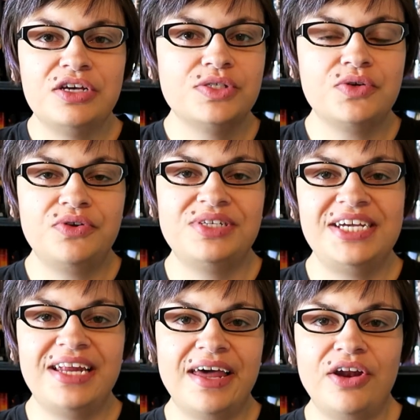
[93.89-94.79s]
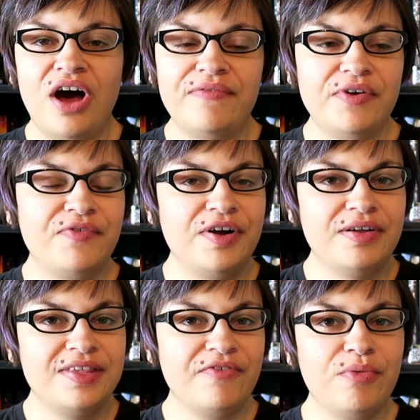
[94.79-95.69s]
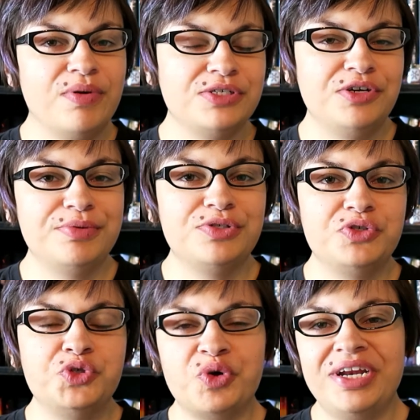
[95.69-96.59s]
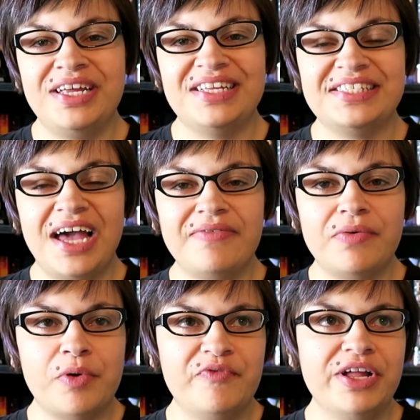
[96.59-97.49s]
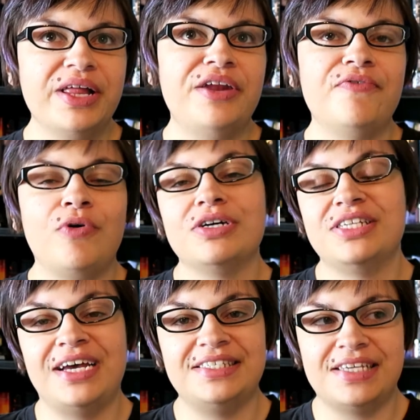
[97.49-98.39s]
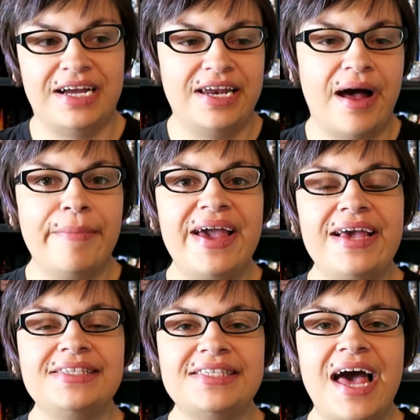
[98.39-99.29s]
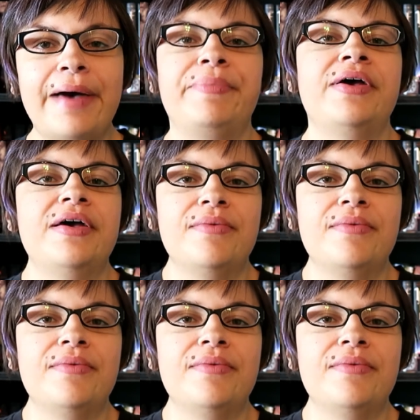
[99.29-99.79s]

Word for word: So Nadine had an offer for several booktubers to join in this cover reveal, and of course I signed up ASAP